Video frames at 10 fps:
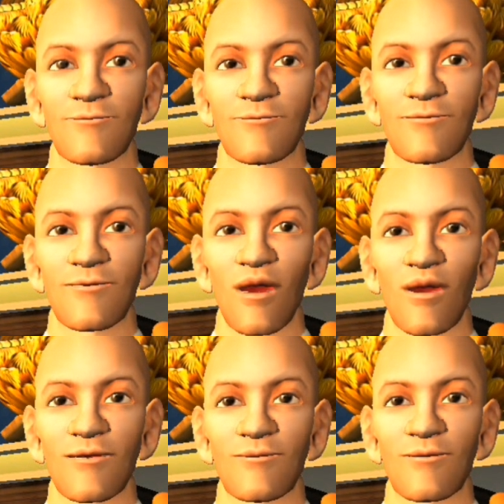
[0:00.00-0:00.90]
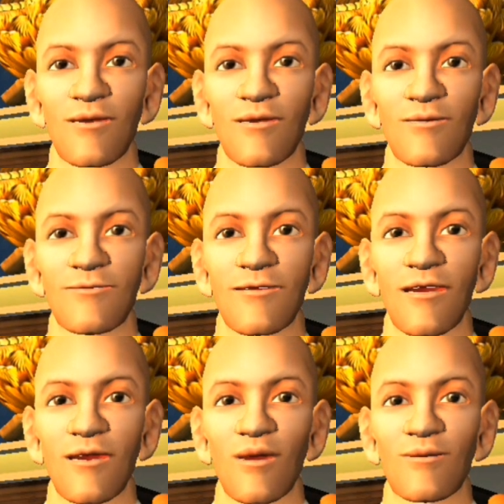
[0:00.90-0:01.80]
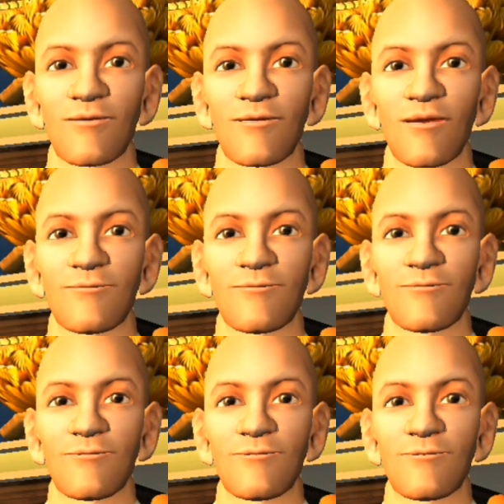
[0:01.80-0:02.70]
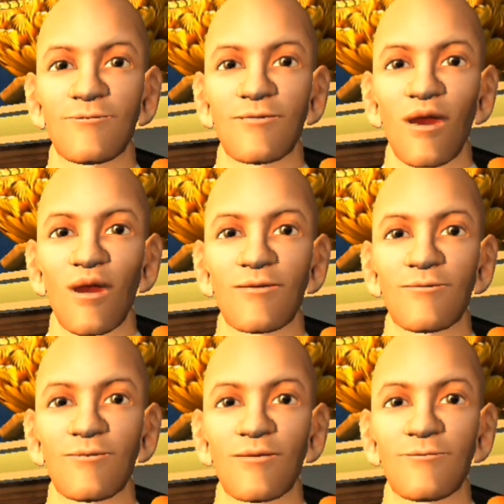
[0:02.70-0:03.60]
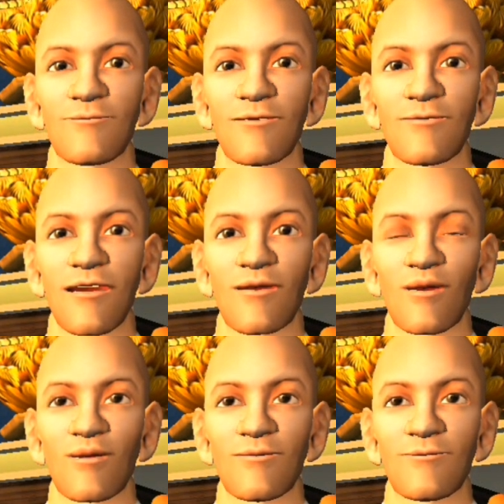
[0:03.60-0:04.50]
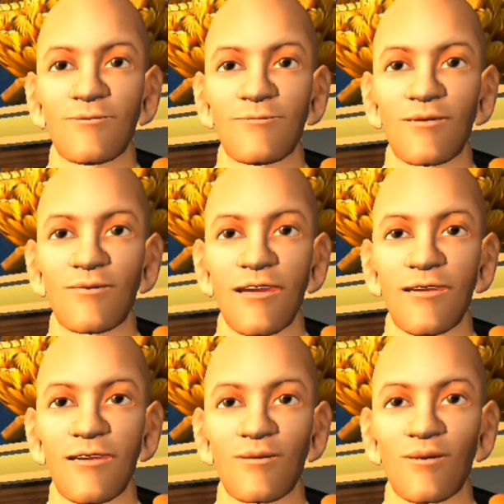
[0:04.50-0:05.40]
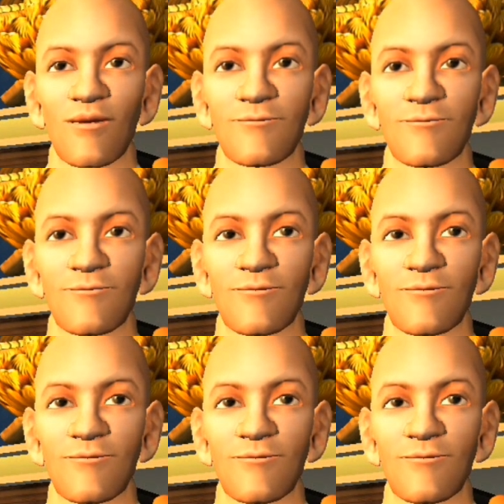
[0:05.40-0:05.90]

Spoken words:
So see what it's like to experience life directly, as is, without the fixins.